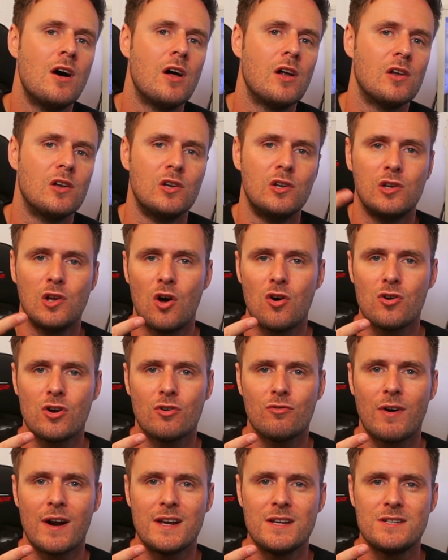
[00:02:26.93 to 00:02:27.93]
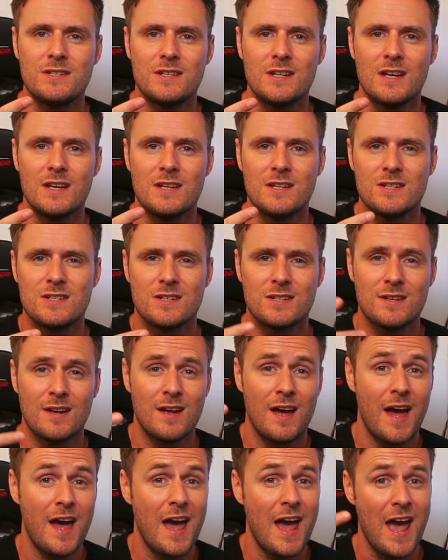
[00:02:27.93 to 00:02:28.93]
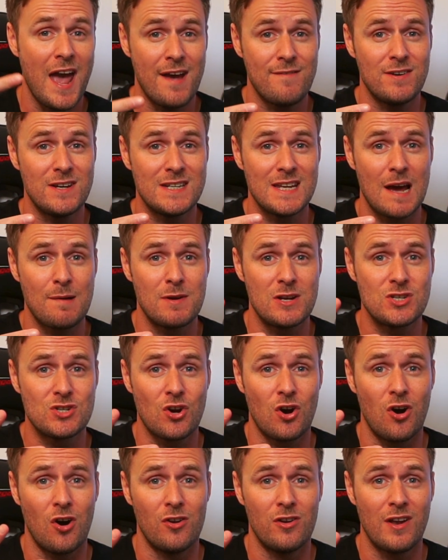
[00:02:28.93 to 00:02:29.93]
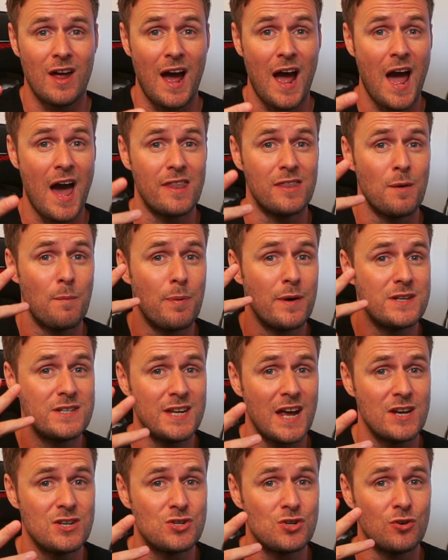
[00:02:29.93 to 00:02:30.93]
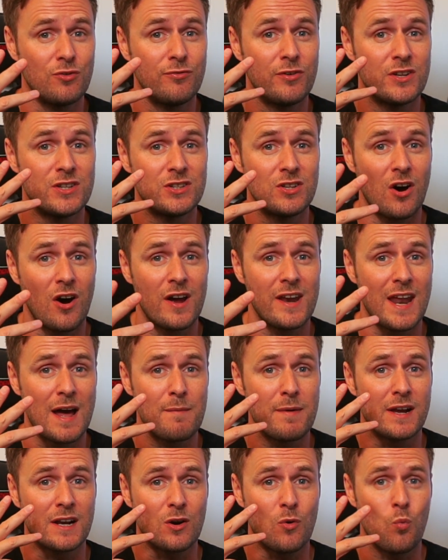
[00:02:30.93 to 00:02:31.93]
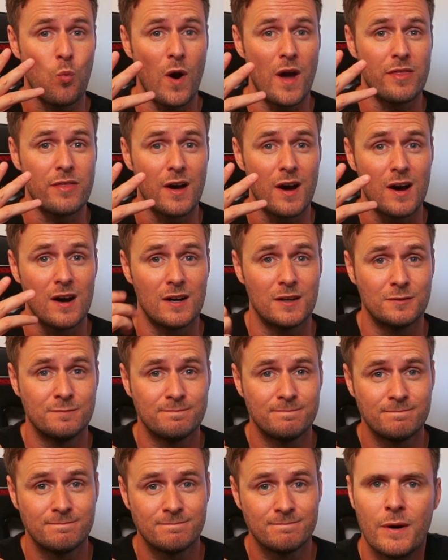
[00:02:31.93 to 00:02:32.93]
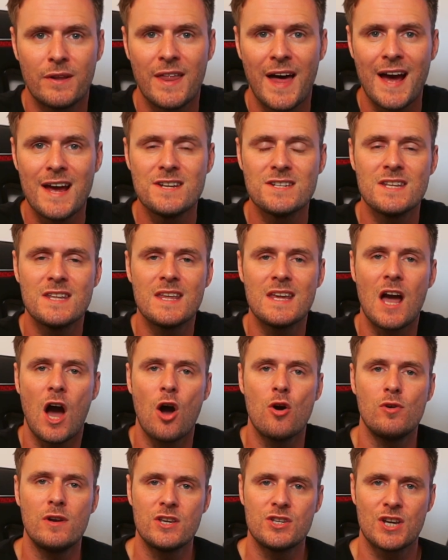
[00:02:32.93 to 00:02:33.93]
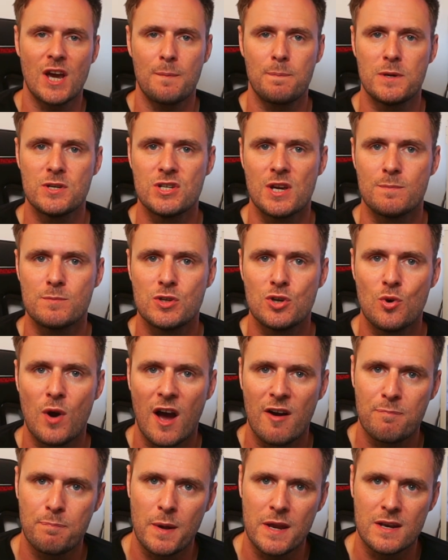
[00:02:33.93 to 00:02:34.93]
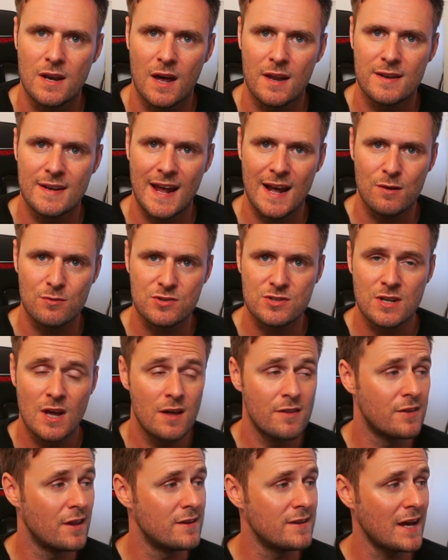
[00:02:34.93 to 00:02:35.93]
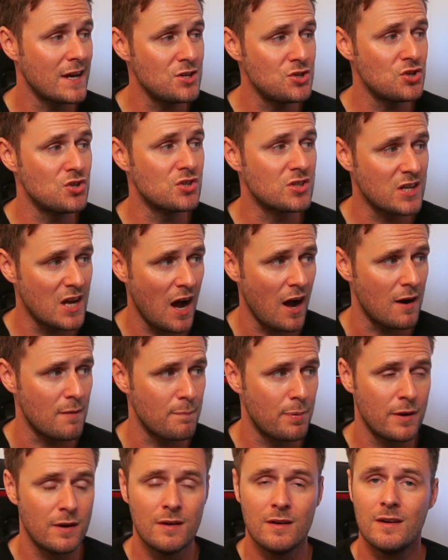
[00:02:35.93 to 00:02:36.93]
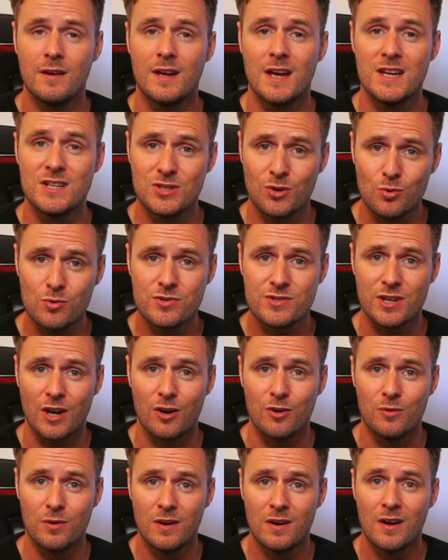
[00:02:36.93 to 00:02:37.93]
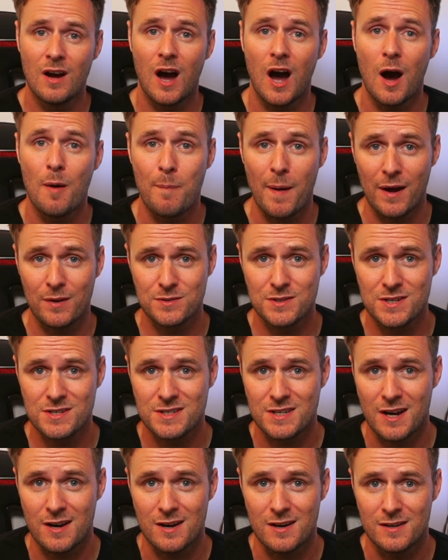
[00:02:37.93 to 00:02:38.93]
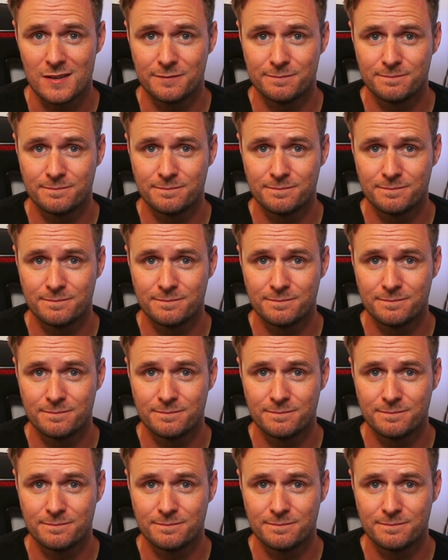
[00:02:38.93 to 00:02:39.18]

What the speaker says: longer races, heavy damage on, and the potential for dynamic weather. But that isn't the only championship to have been announced. The Nations Cup is also about to start.